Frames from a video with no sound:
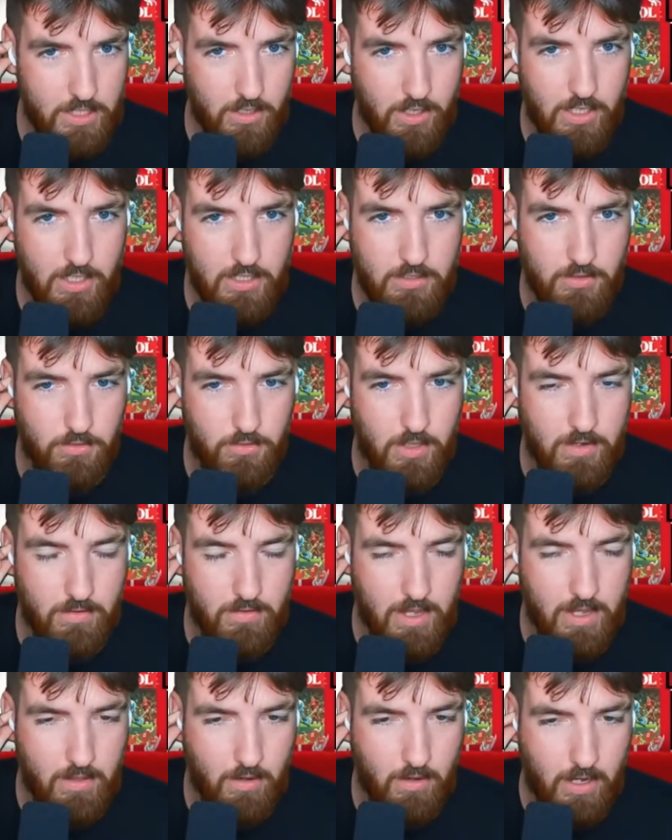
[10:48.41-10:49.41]
title
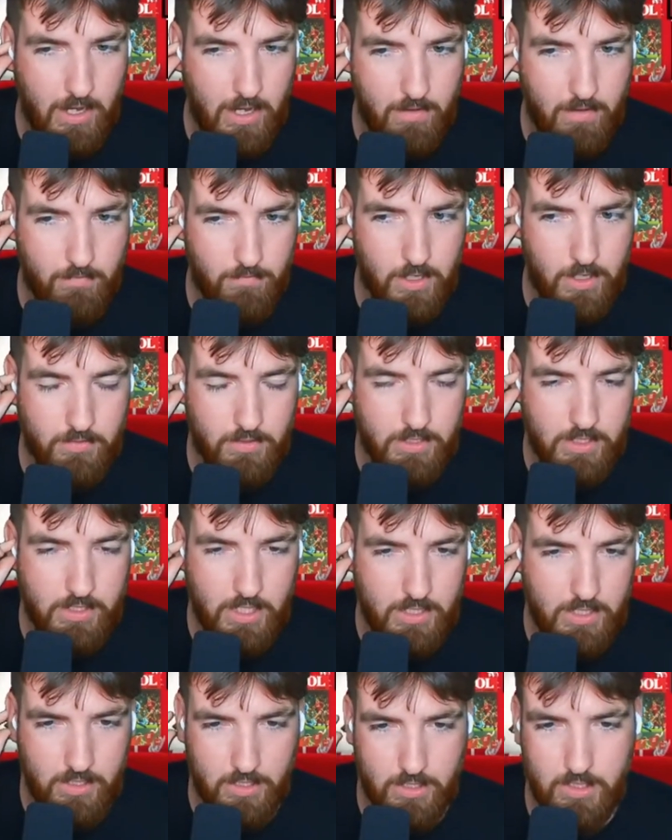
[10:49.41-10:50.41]
like every other
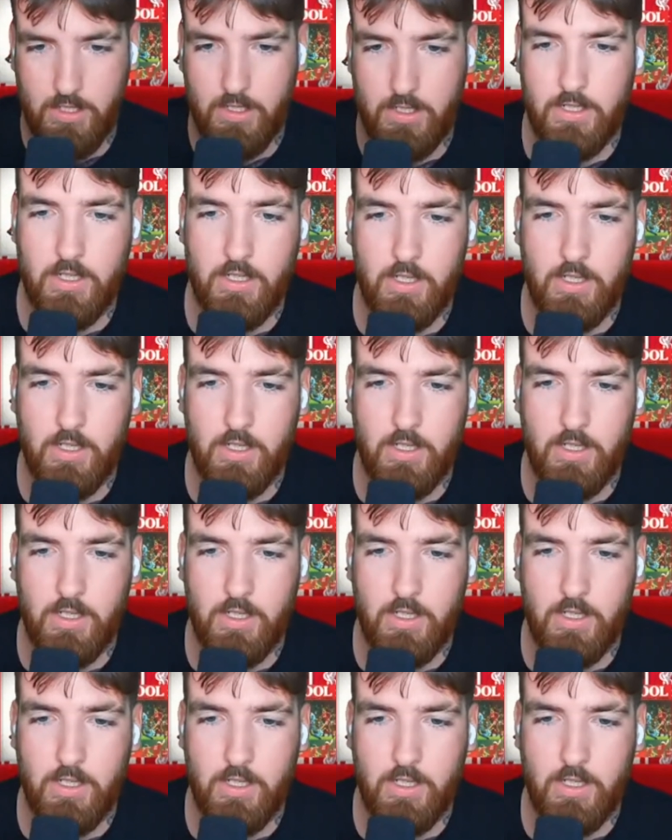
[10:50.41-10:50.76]
season.